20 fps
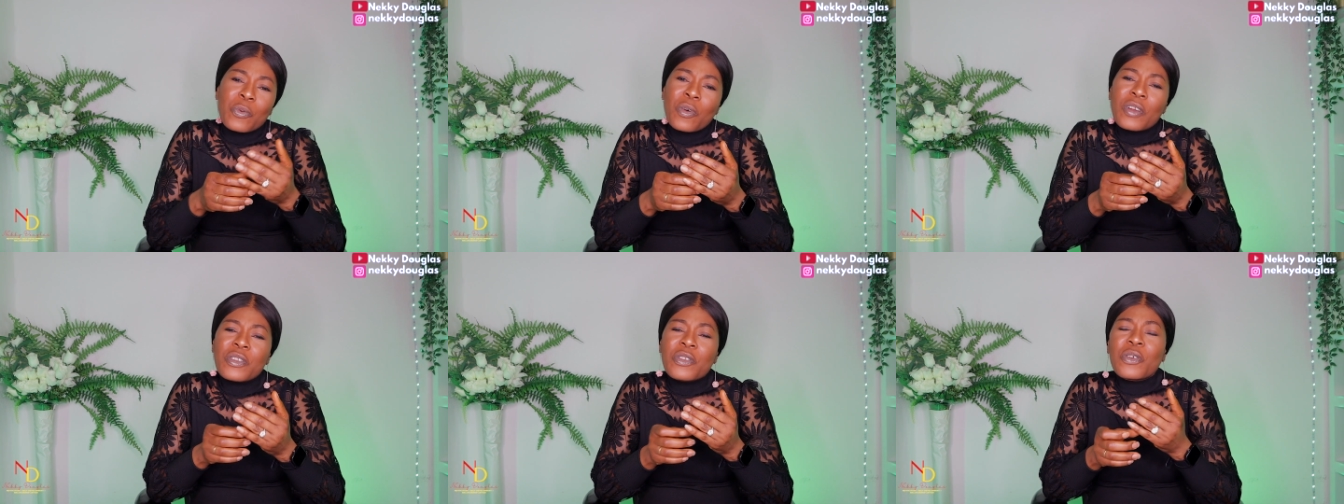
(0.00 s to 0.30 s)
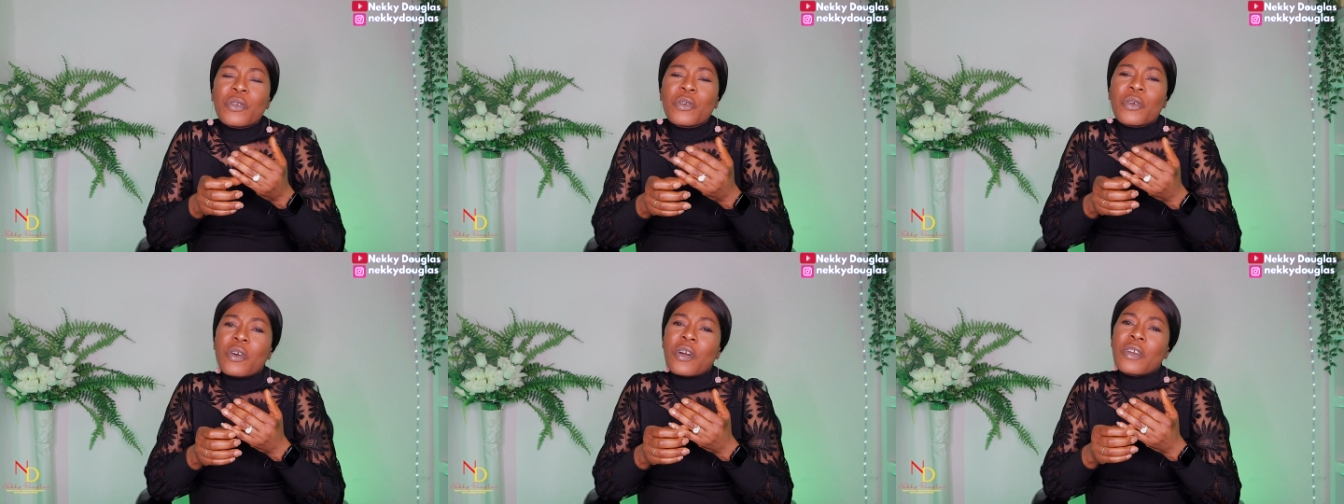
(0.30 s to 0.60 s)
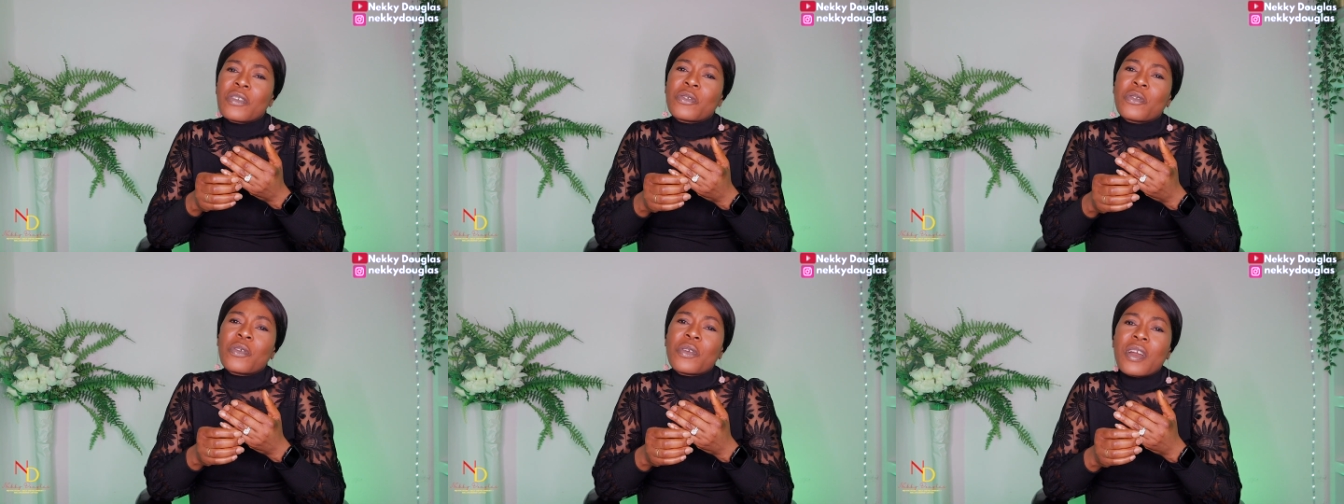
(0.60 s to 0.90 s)
One thing you
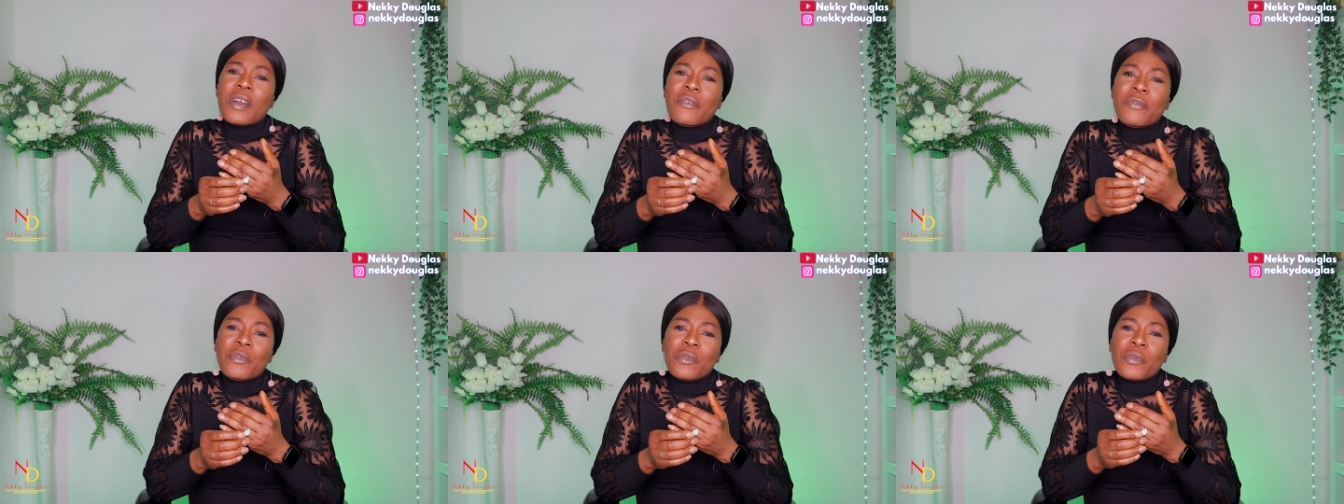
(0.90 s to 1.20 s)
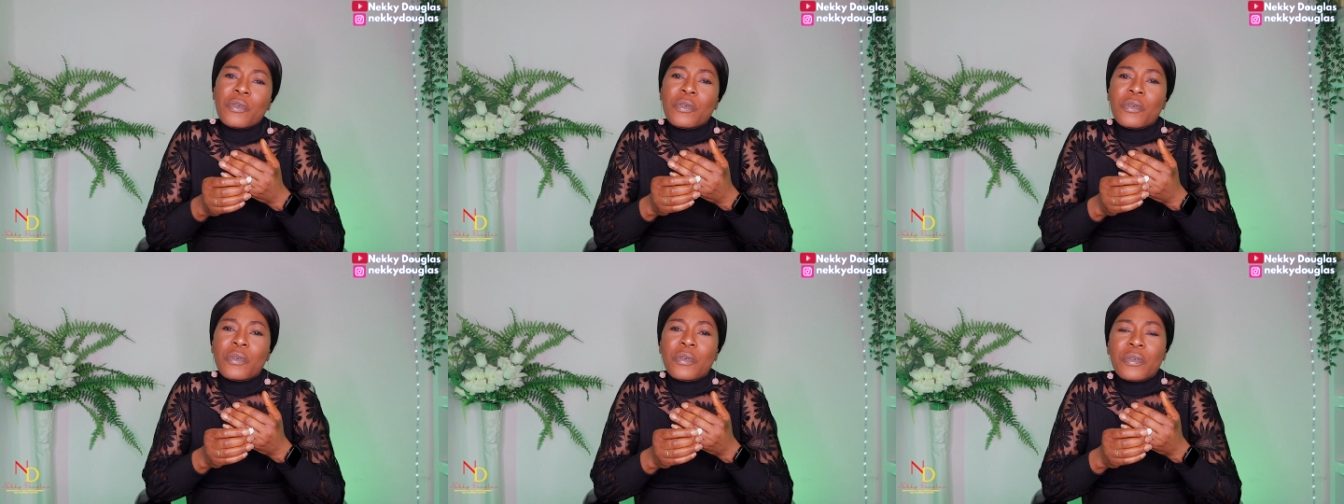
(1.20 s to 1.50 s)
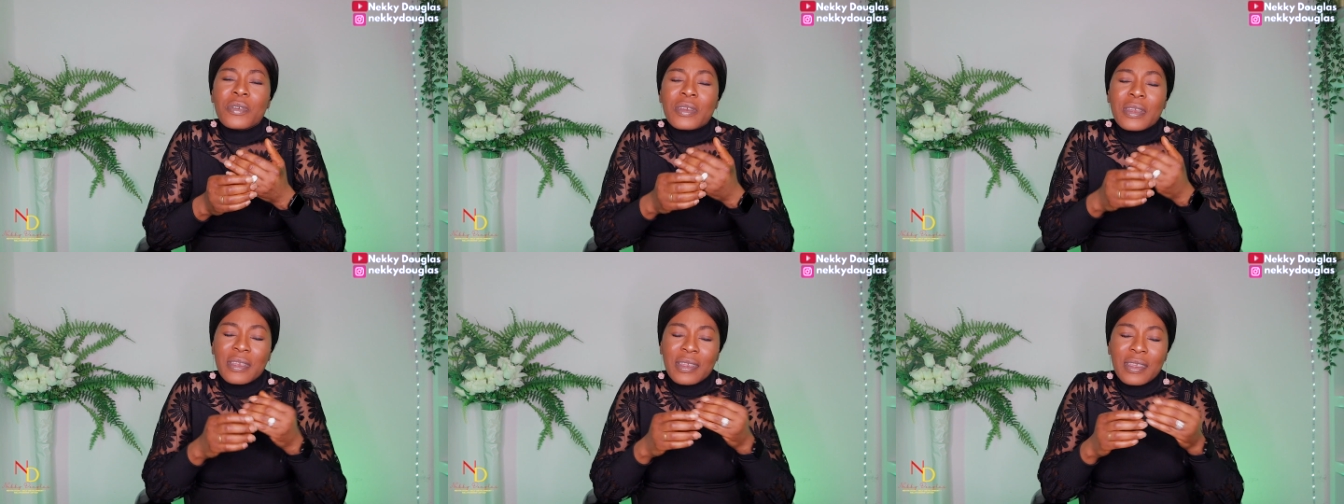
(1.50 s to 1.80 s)
also have to
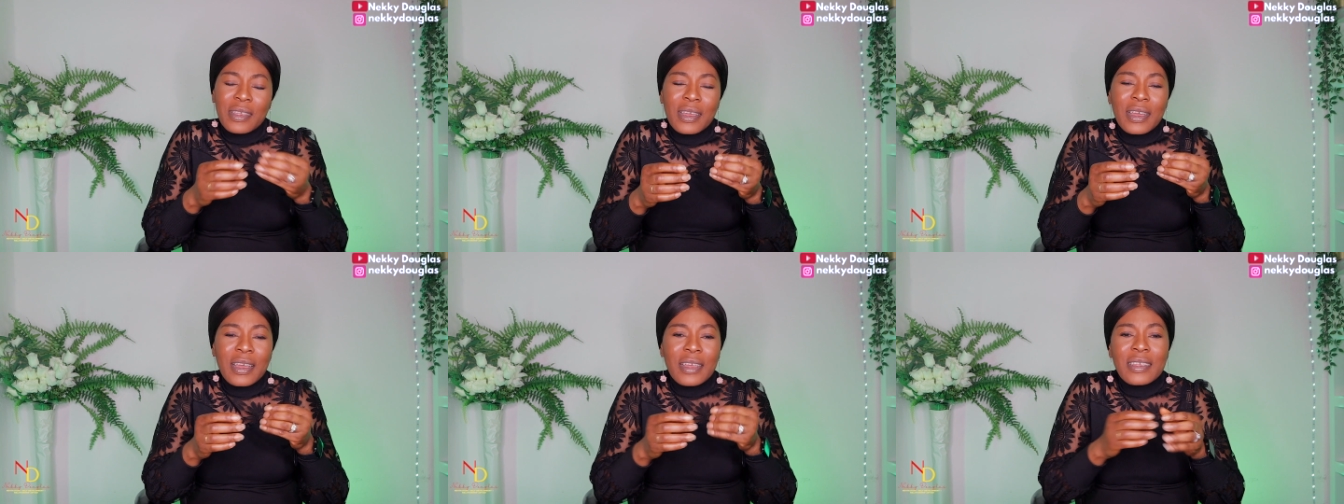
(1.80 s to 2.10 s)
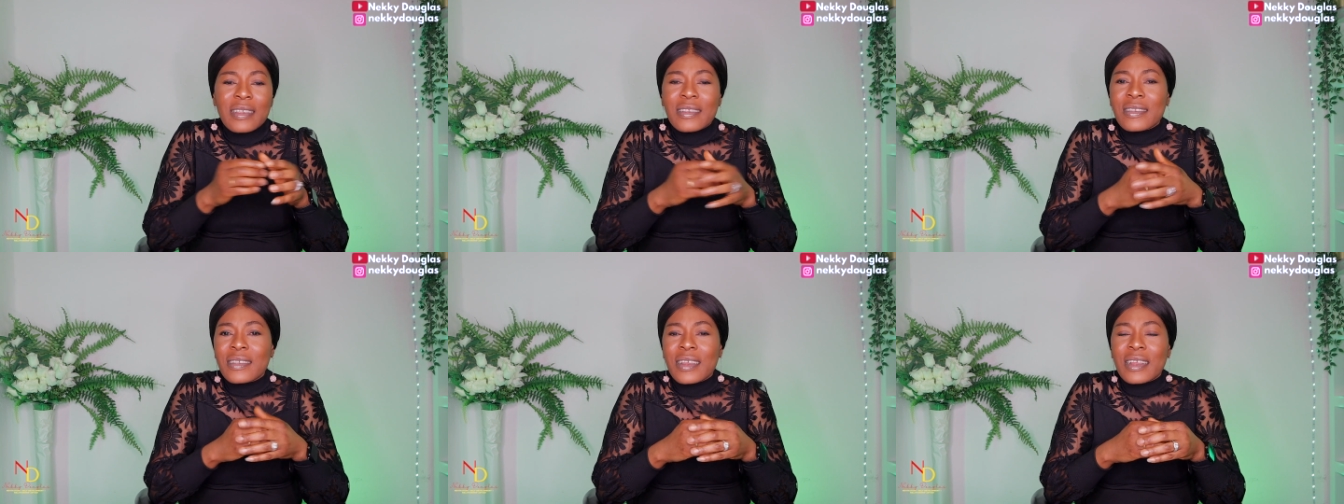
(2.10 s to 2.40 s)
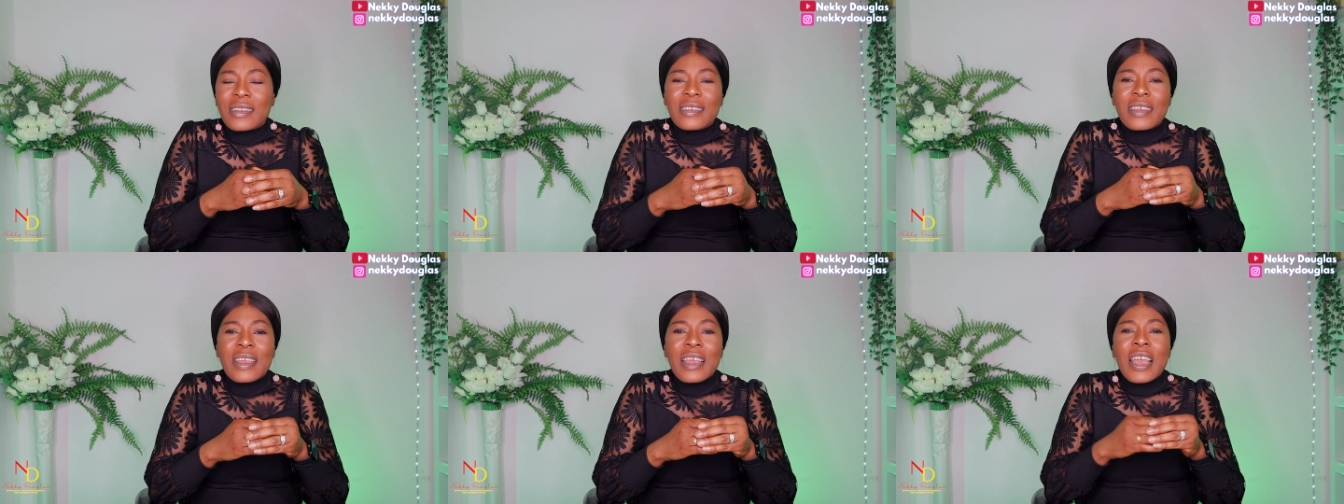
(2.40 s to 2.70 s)
know here is
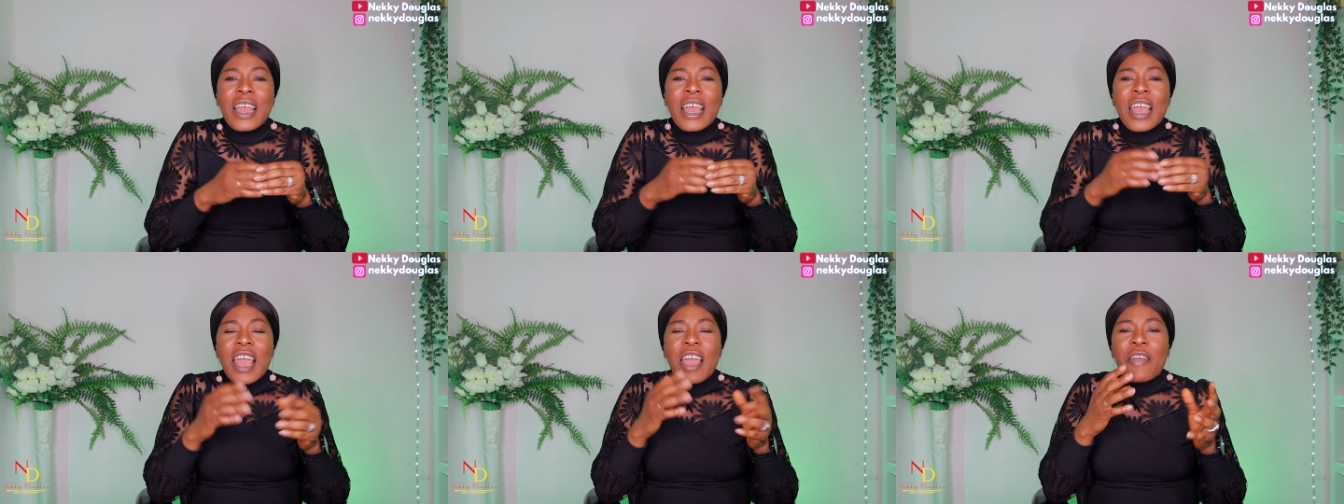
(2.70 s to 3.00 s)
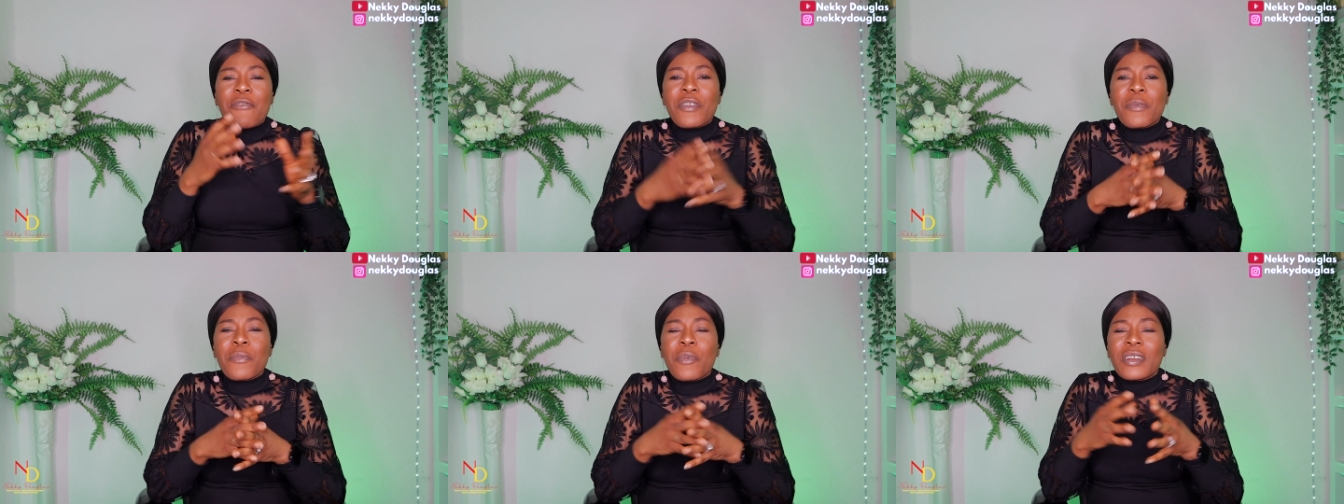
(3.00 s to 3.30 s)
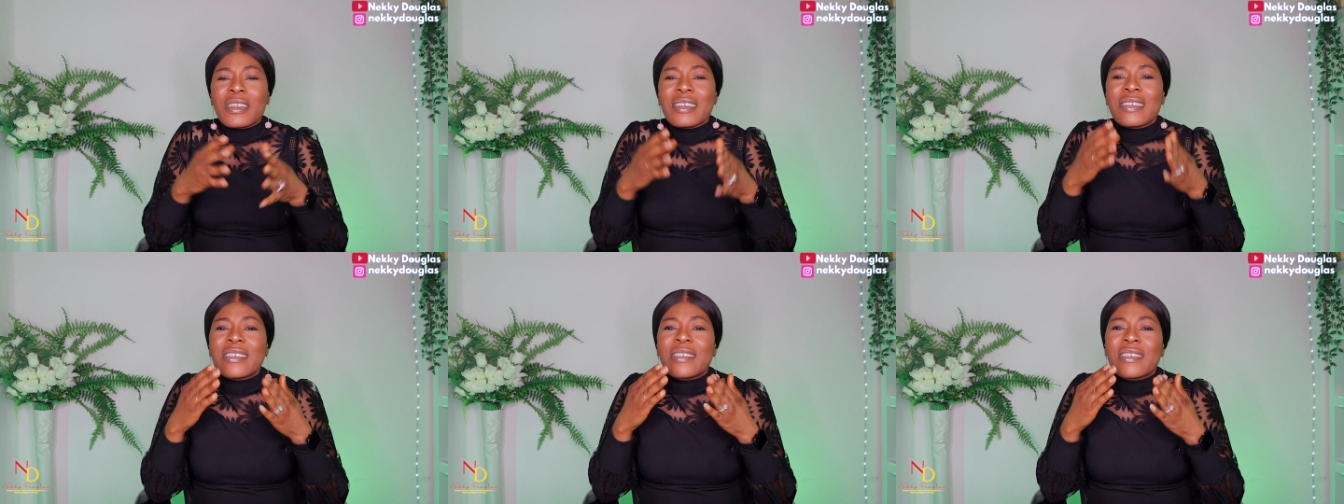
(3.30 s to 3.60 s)
that
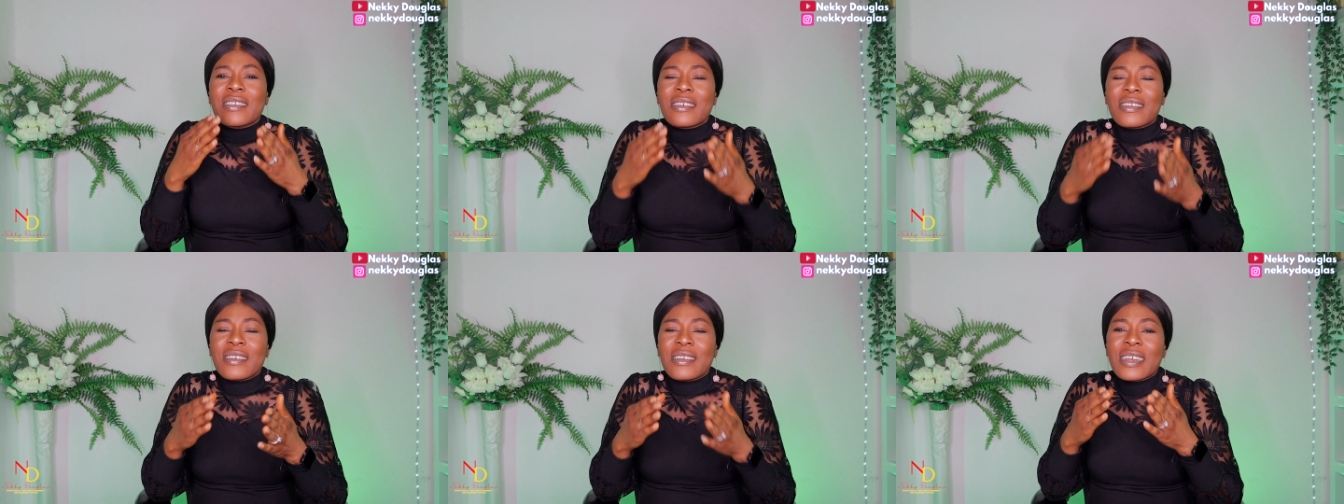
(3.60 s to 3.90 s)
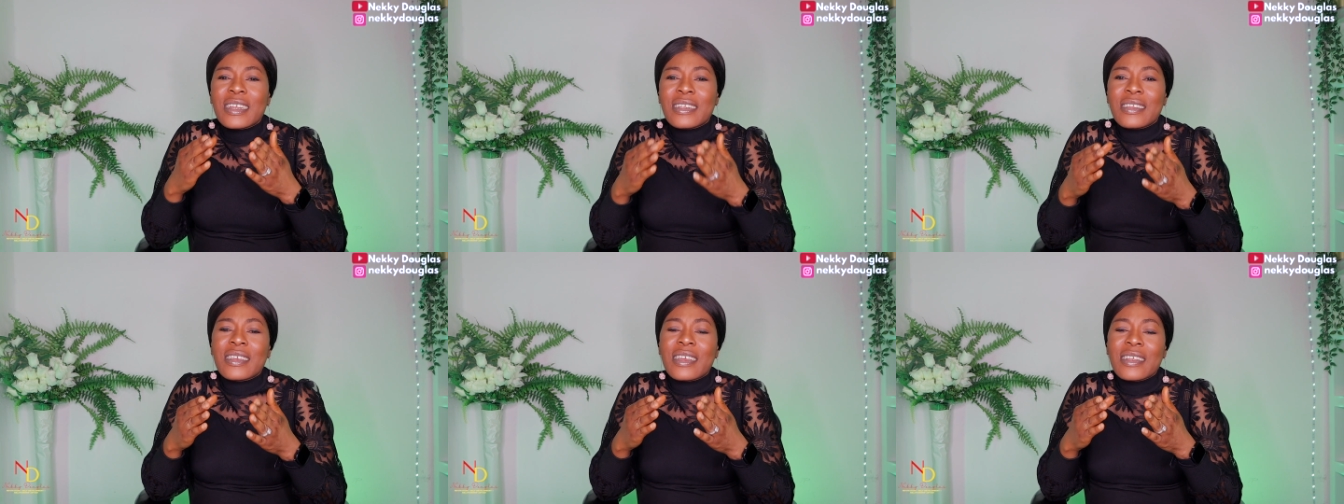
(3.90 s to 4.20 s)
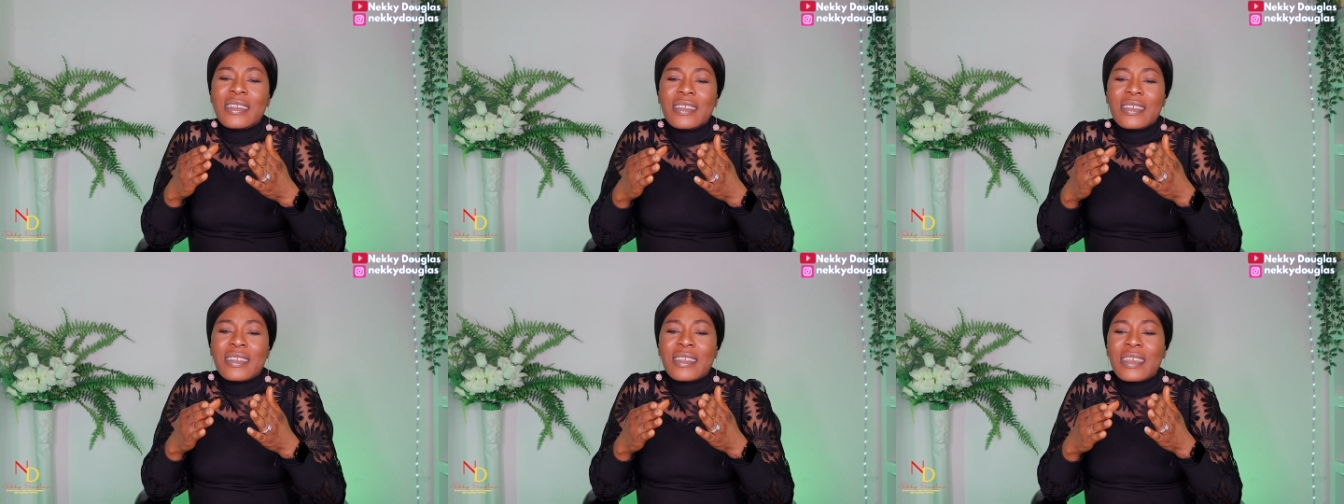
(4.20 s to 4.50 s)
everybody is
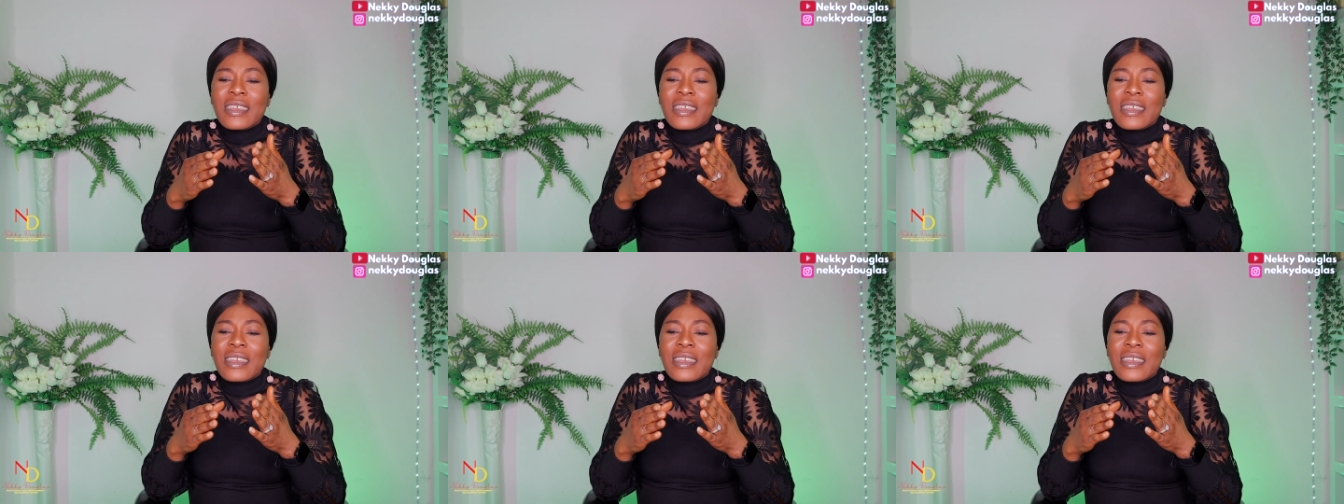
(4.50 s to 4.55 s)
created